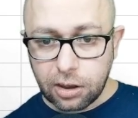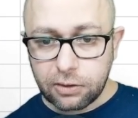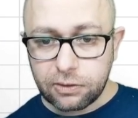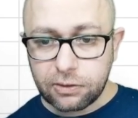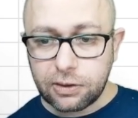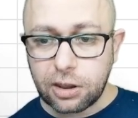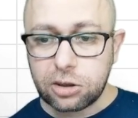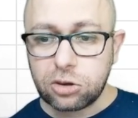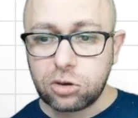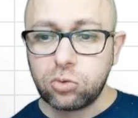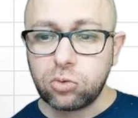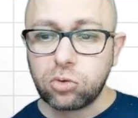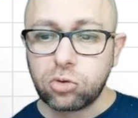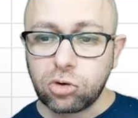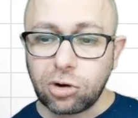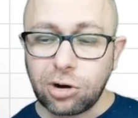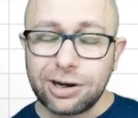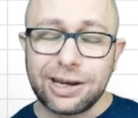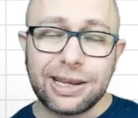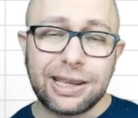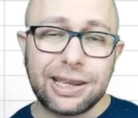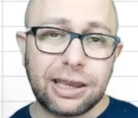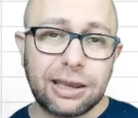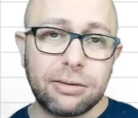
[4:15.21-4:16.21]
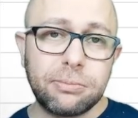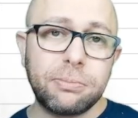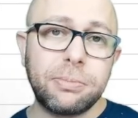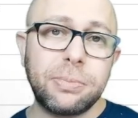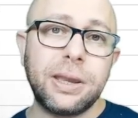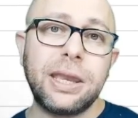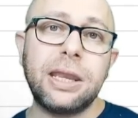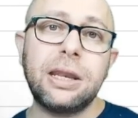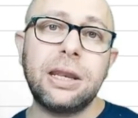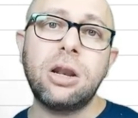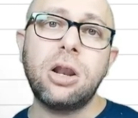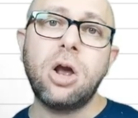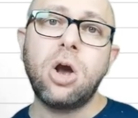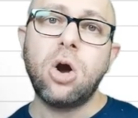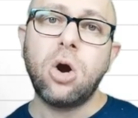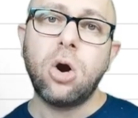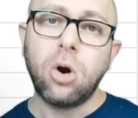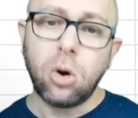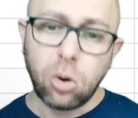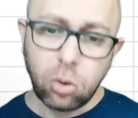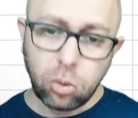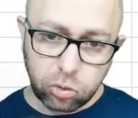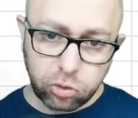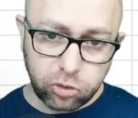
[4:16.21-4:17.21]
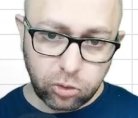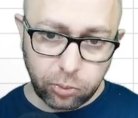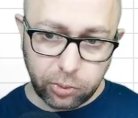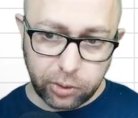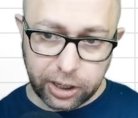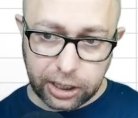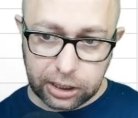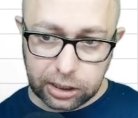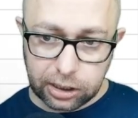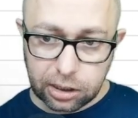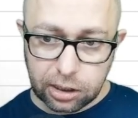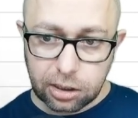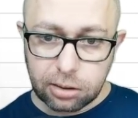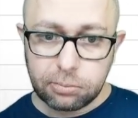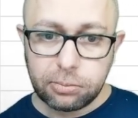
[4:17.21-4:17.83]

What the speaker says: that you're running campaign all the way,